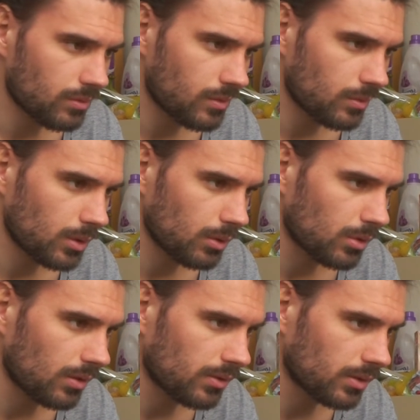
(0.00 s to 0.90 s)
well,
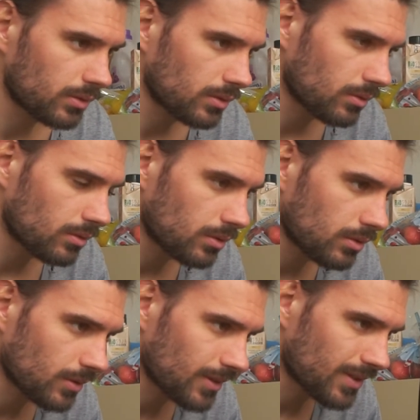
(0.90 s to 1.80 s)
roughly, not
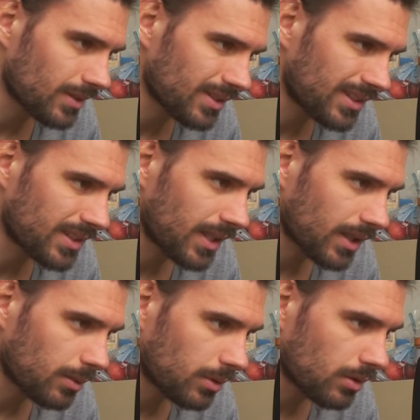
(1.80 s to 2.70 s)

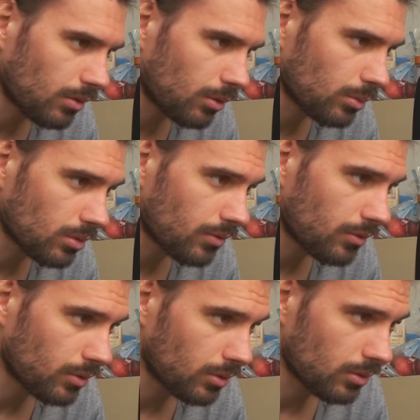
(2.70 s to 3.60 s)
exactly, but almost
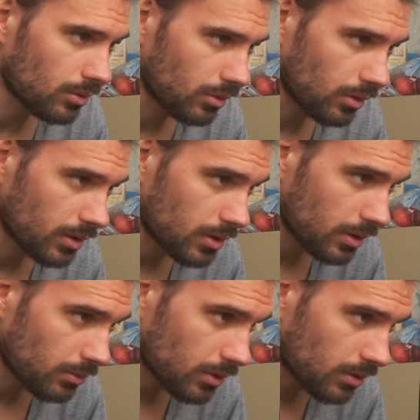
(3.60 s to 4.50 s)
$4. I
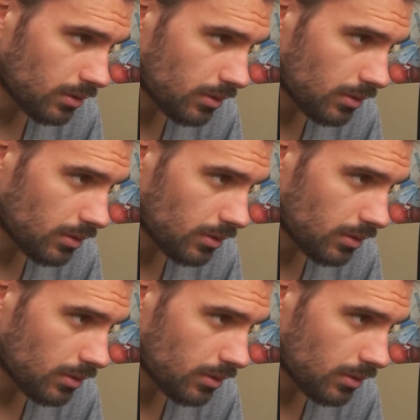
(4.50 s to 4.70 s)
mean,